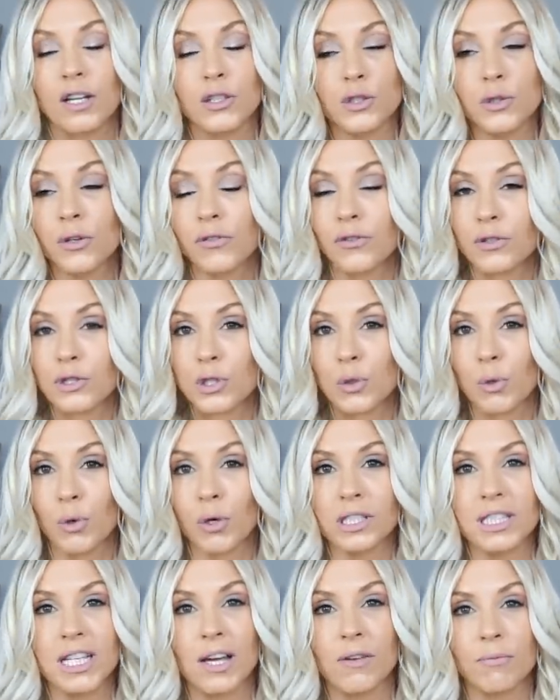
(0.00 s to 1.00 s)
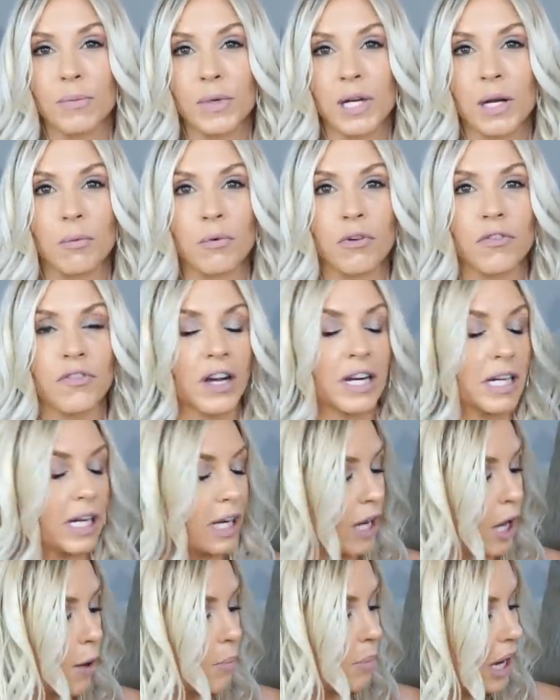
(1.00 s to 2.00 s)
two different stores, haven't been able to find it
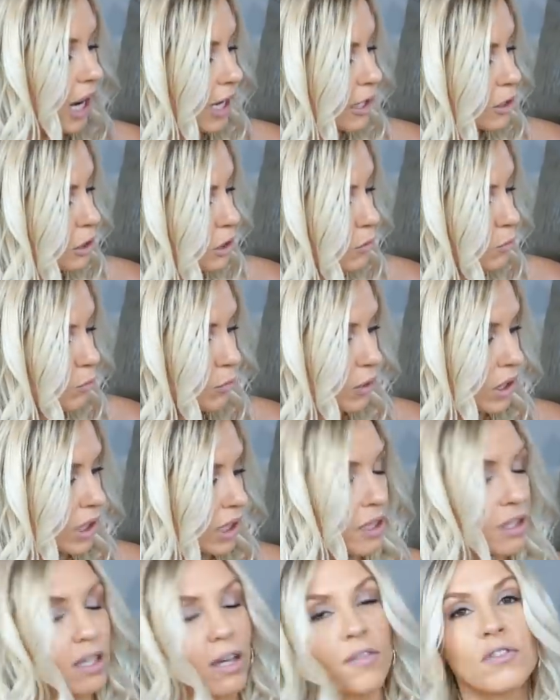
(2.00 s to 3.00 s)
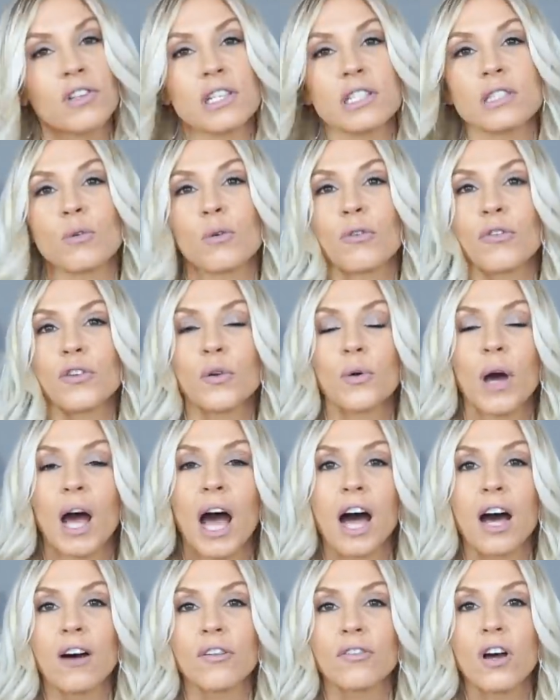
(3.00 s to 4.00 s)
yet, but I just really love this. So if you
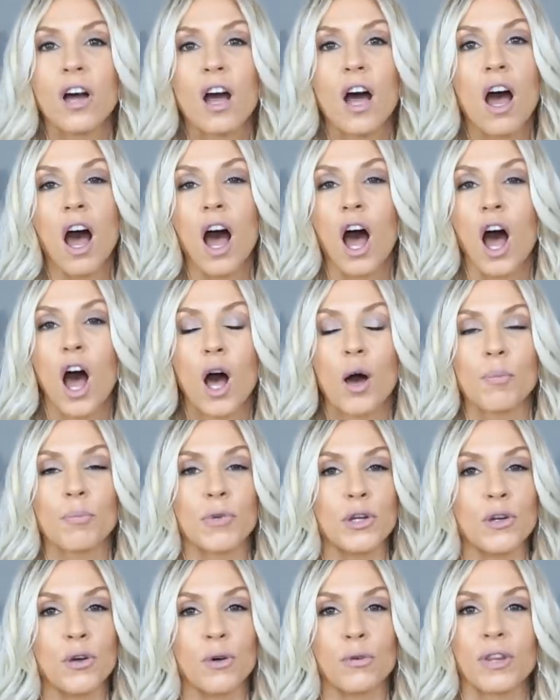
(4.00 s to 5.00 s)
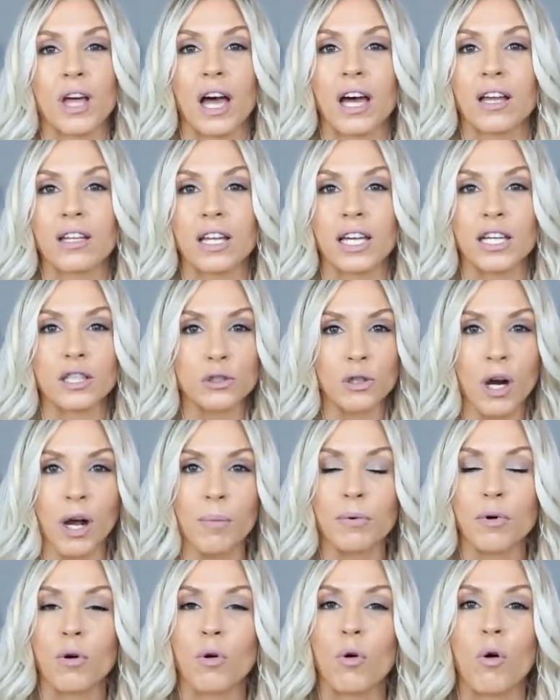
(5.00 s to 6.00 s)
have, um, you know, that like
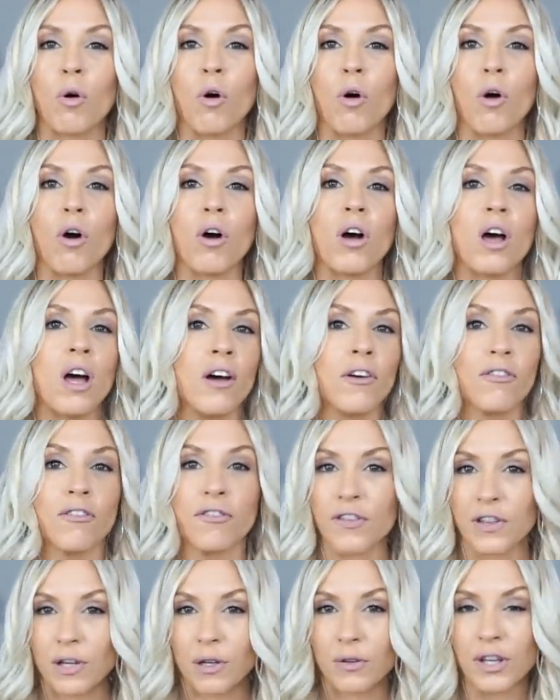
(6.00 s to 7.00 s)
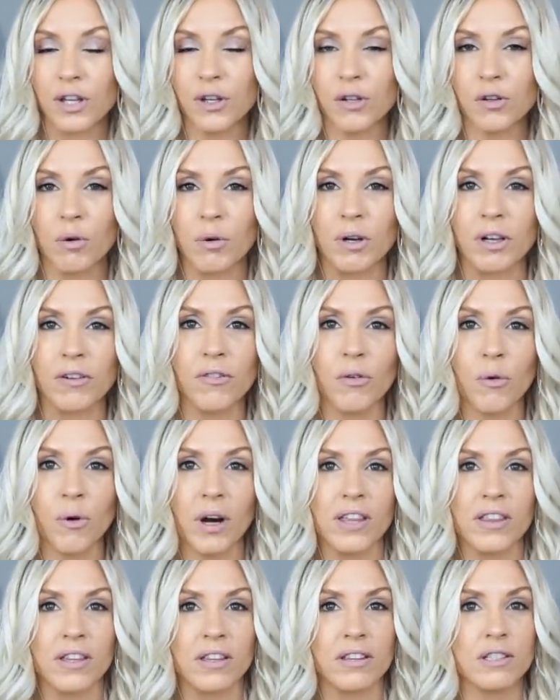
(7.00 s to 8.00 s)
tropical feel that you're going for,
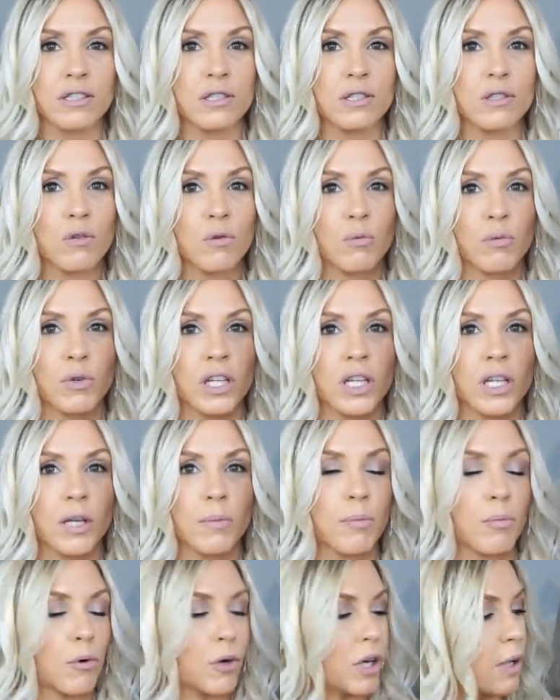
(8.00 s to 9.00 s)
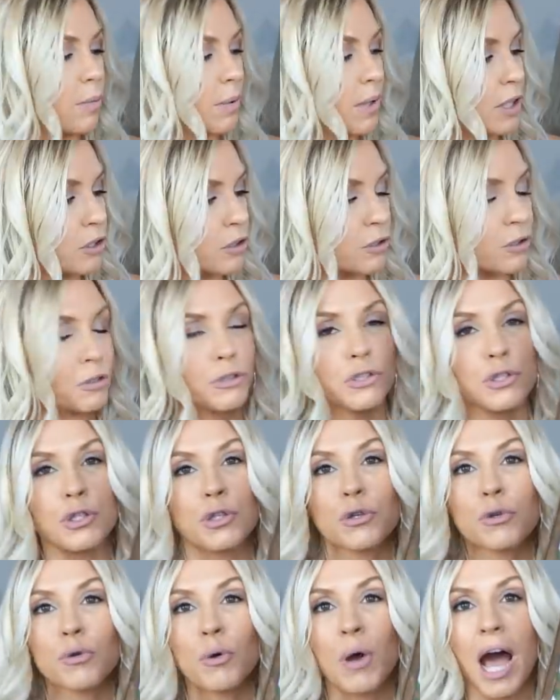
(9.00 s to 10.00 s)
I think this is a really pretty picture
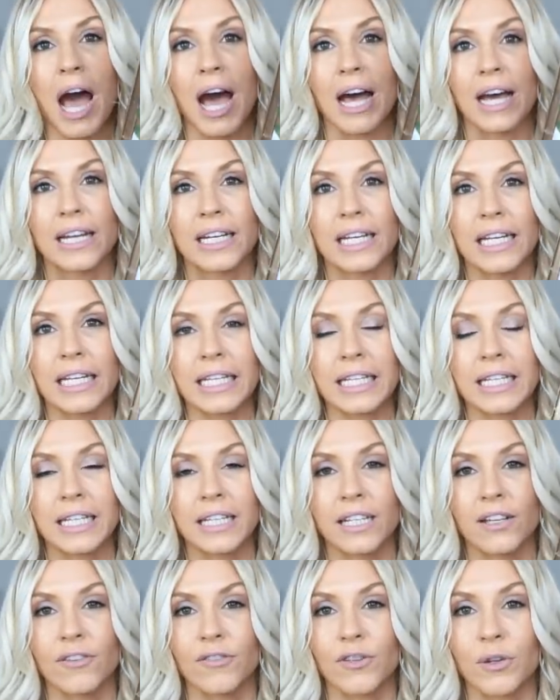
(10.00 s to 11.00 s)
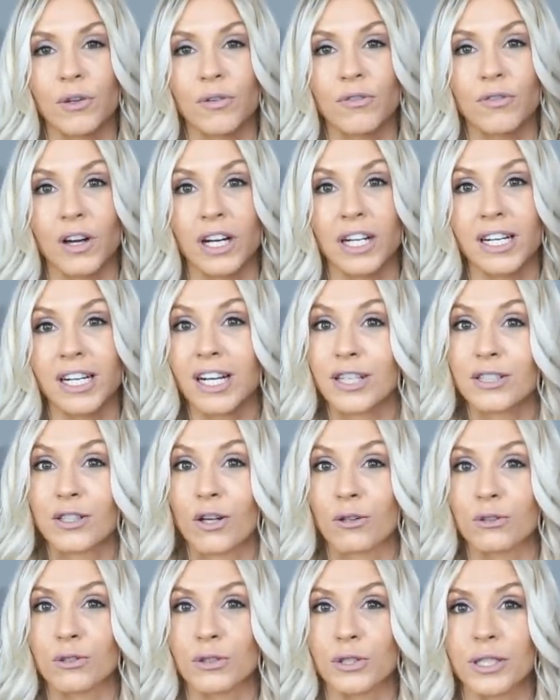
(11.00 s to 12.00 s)
to add in if you can find it at
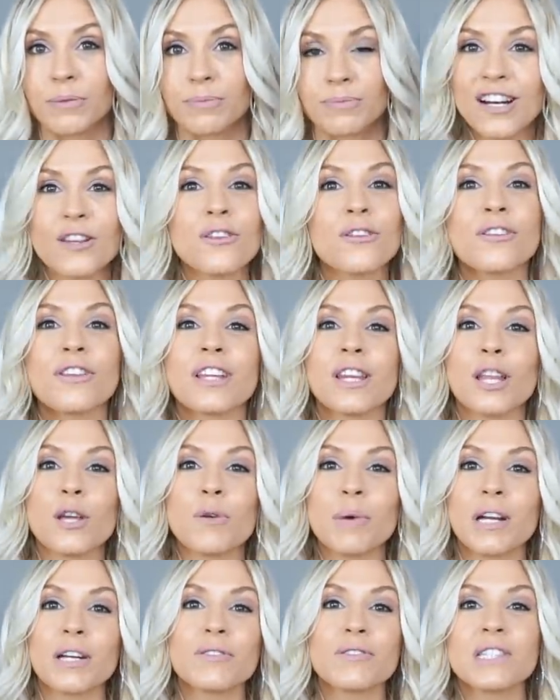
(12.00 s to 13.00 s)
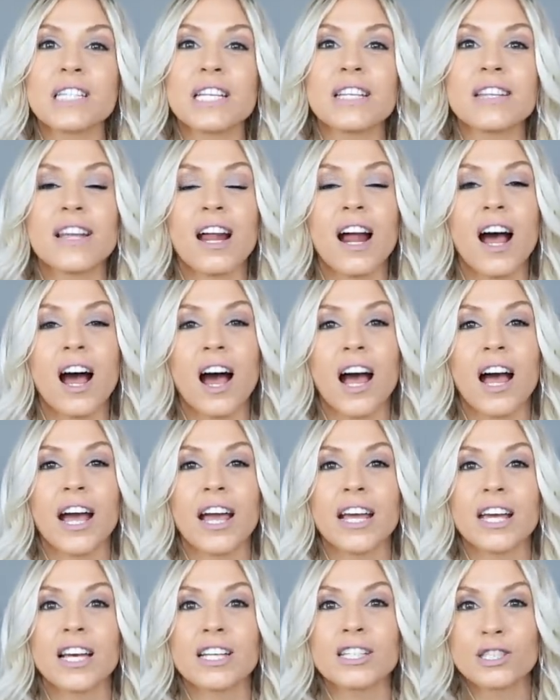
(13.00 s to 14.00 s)
Dollar Tree. Another thing that you might have seen that
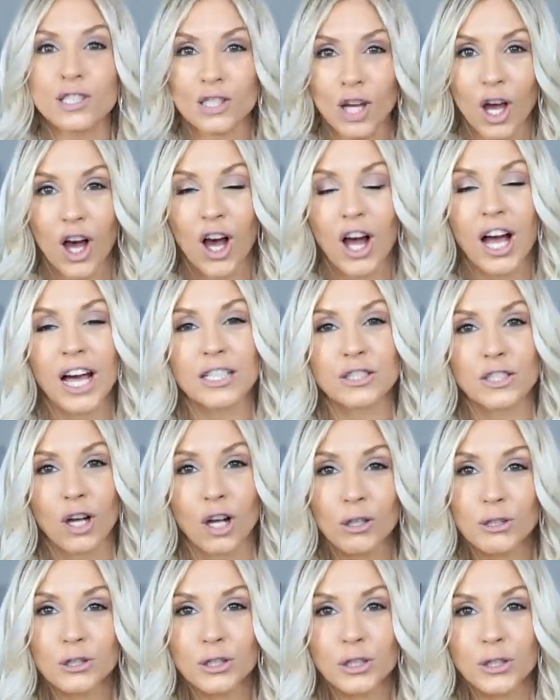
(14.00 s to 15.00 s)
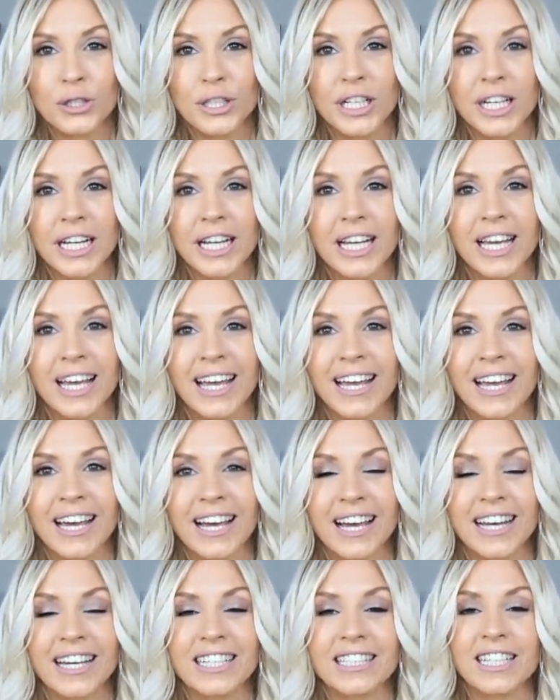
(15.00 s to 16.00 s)
I saw at Dollar Tree
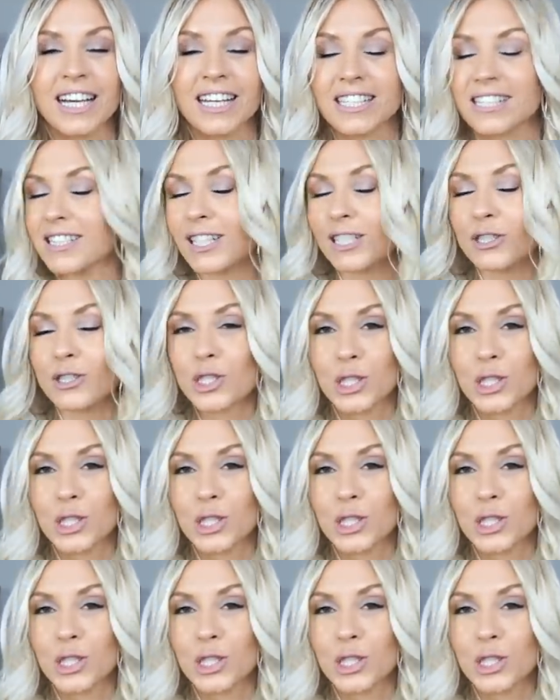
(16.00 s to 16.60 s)
and I said,